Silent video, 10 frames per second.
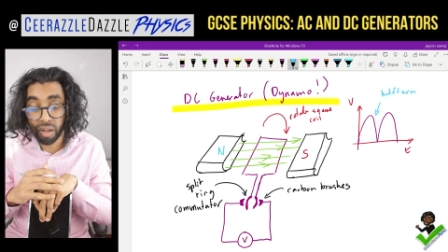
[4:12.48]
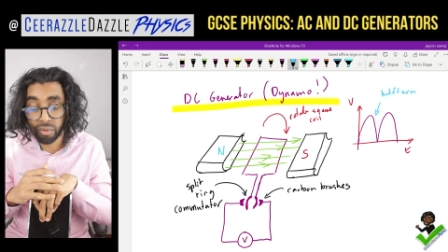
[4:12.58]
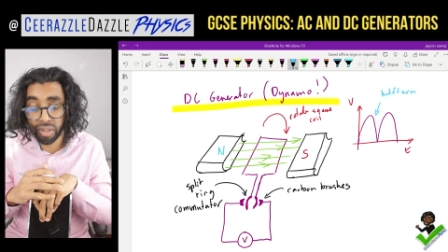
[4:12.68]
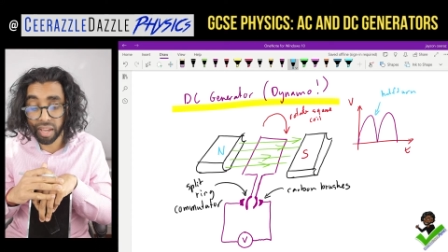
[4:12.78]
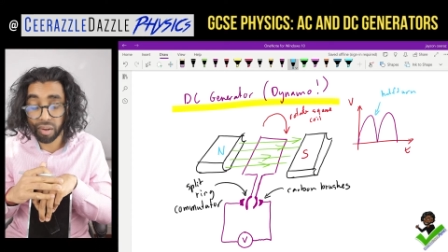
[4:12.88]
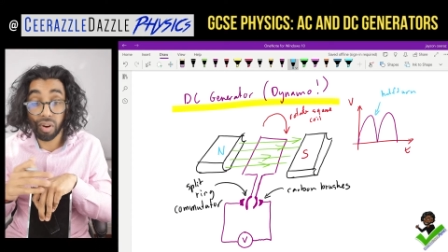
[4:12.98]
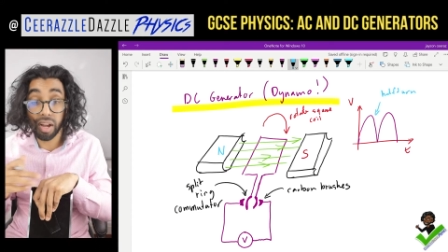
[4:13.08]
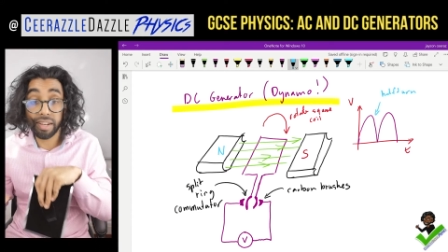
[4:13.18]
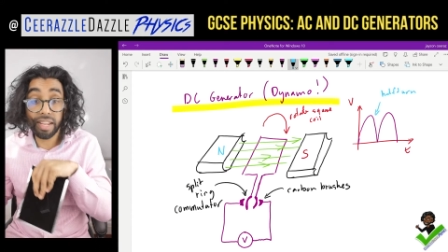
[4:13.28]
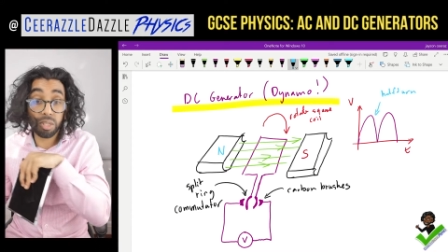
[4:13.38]
Okay,
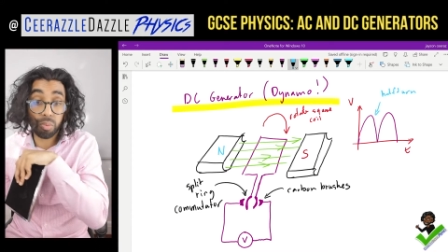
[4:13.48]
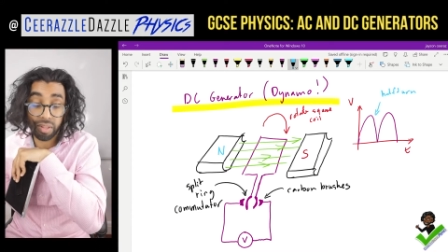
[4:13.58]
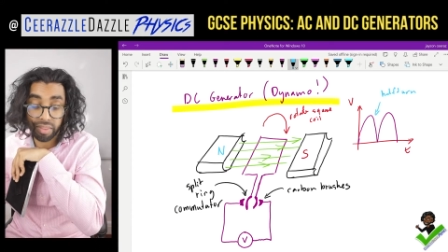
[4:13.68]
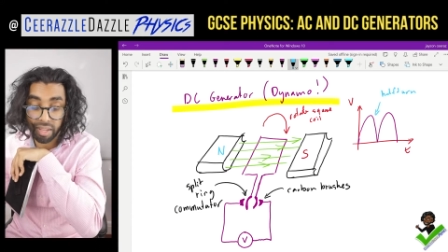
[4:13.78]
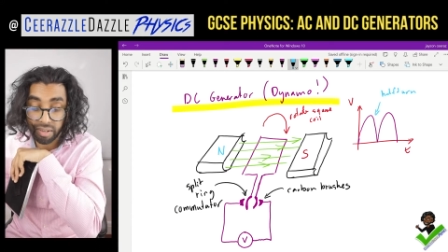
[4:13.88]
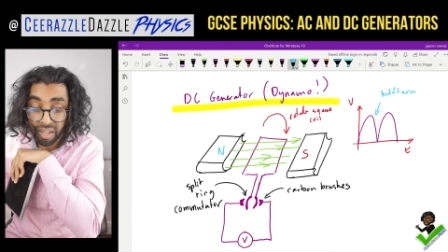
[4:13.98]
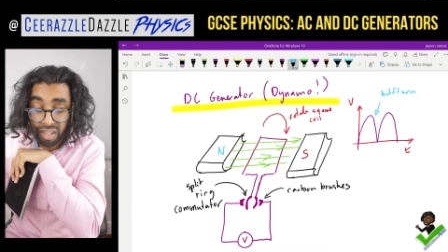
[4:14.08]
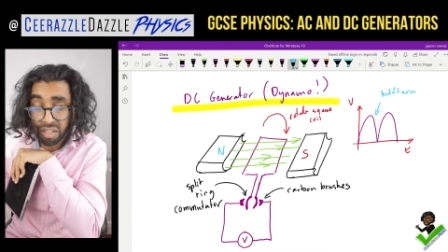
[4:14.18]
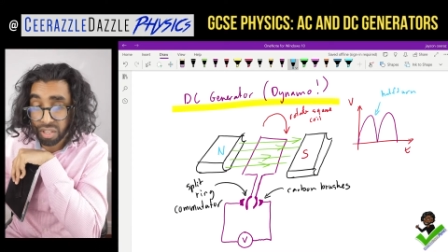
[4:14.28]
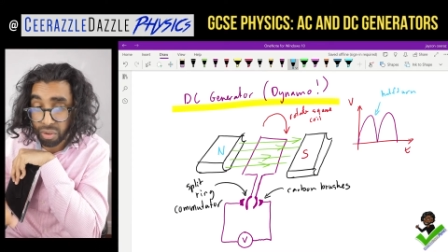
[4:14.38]
right, next one then.
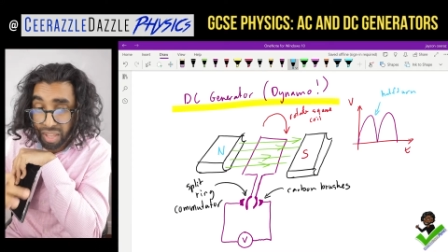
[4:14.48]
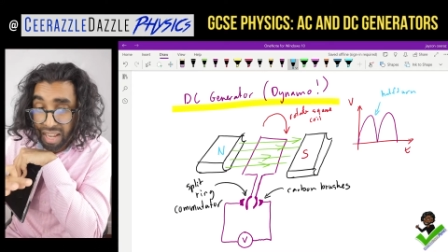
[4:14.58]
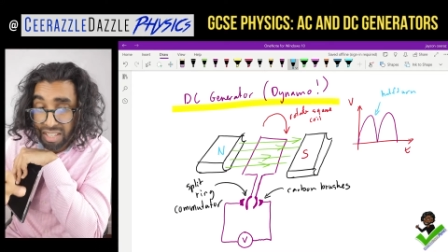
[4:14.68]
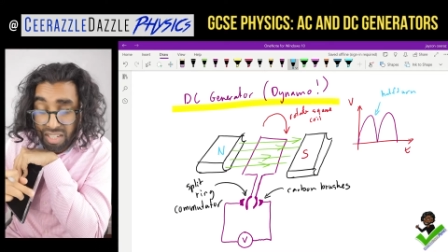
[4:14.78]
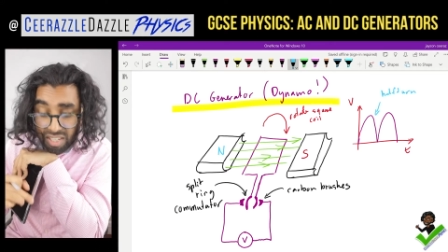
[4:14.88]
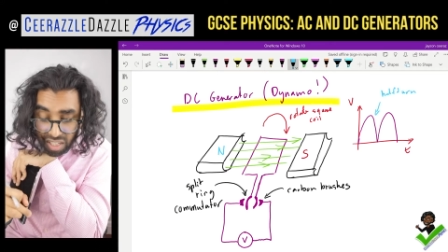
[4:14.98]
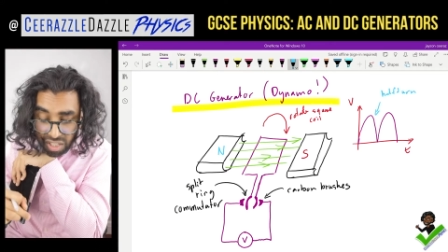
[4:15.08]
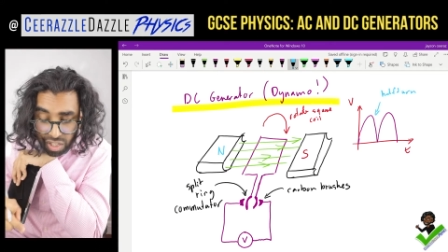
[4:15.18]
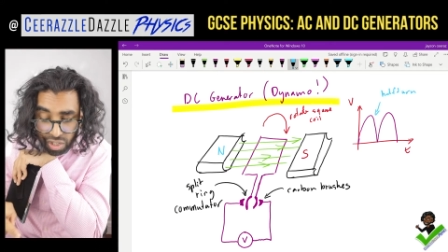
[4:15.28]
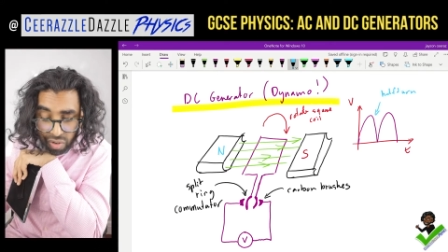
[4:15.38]
So that is the
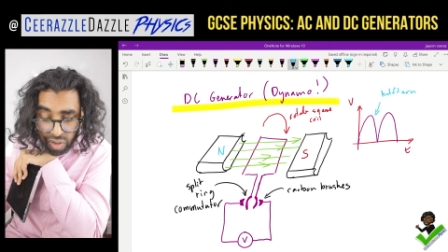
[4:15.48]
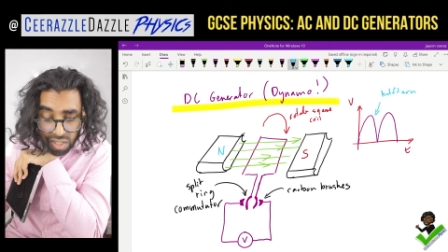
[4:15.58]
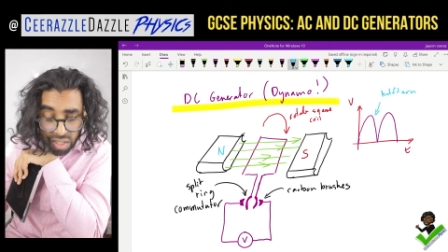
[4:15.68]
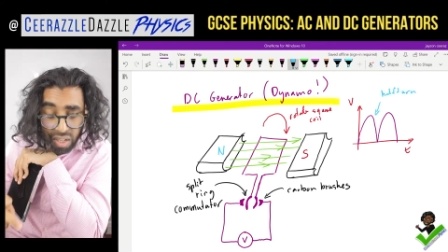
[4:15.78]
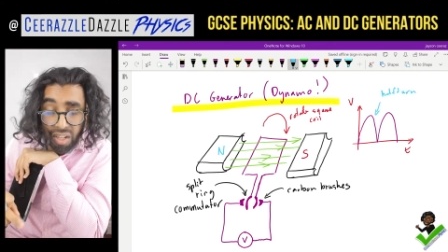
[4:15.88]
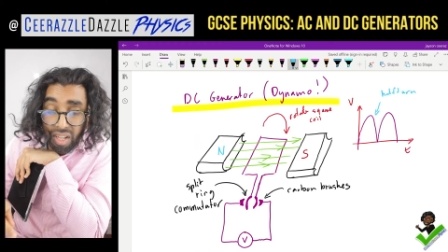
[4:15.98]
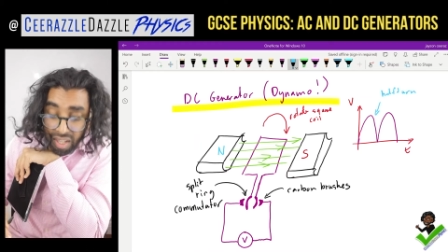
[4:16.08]
DC generator.